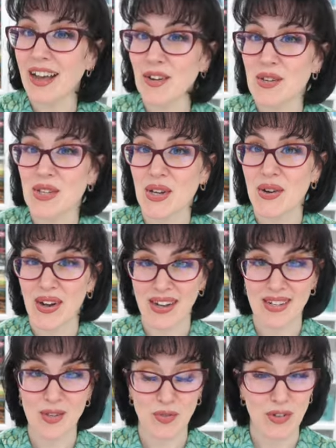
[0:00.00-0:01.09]
I also
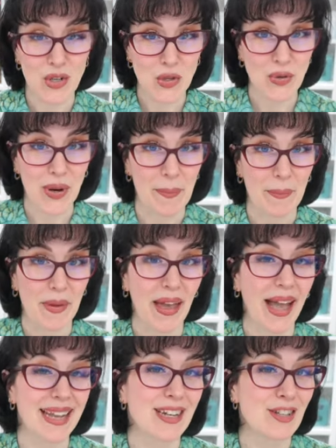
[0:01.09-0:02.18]
asked for a trim
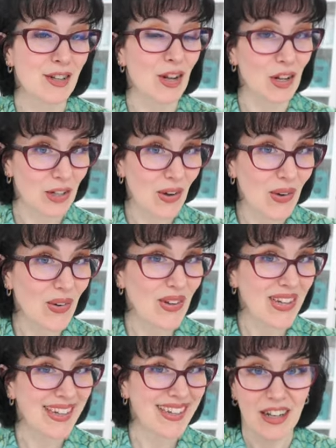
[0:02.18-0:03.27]
and long
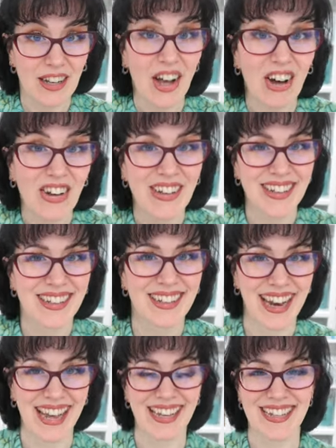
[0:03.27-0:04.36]

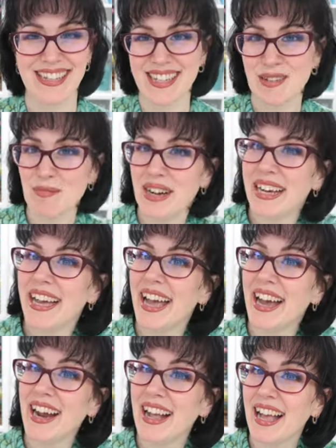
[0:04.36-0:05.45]
layers in my
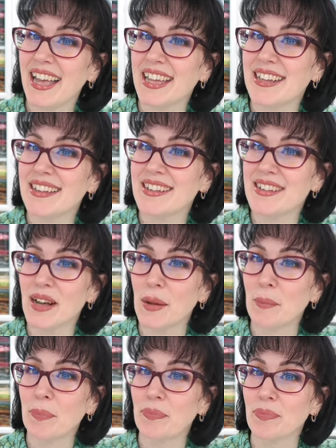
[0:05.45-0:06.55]
hair,
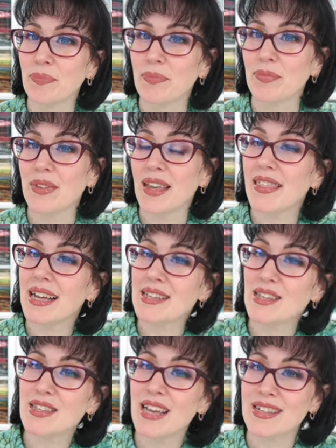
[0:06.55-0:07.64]
and
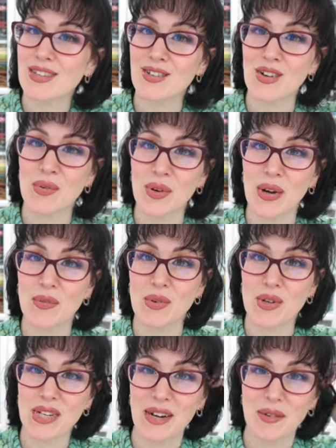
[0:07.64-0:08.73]
that's not what I've
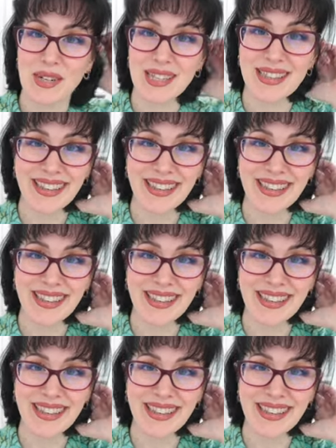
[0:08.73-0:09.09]
walked out with.